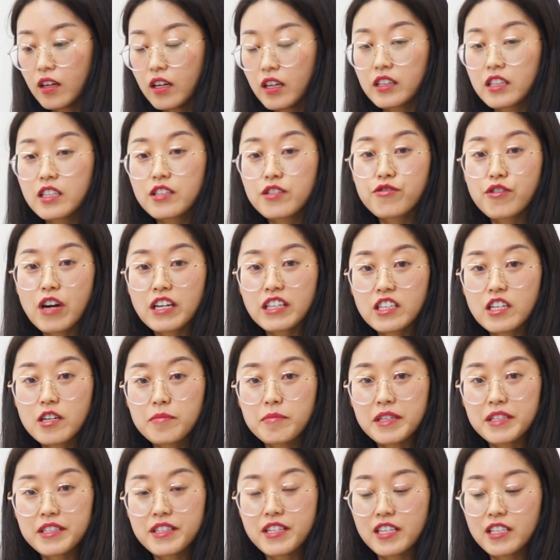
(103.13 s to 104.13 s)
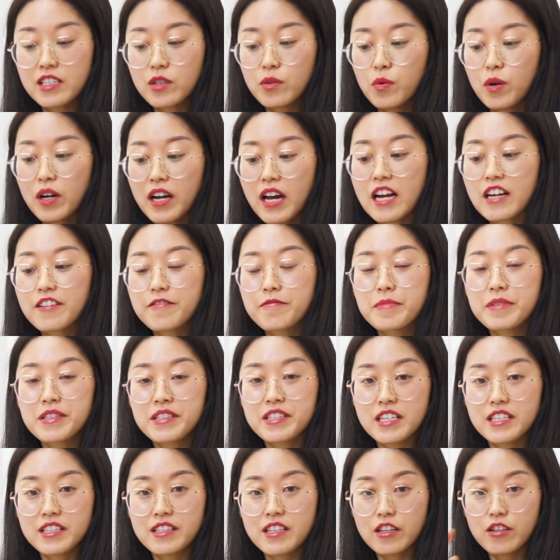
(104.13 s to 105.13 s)
The structure mistakes, what kind of
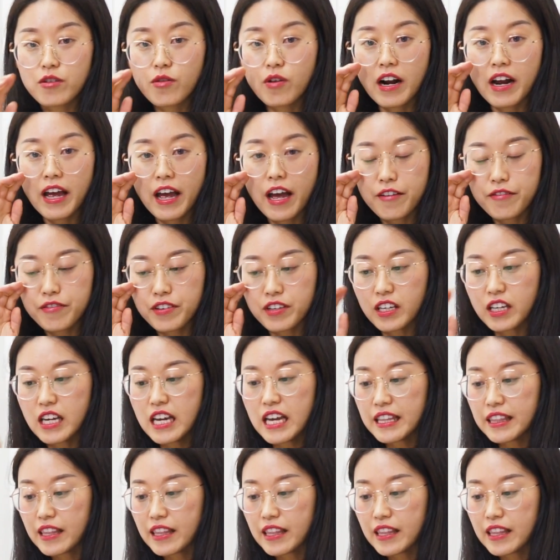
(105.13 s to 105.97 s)
mistakes that you are having?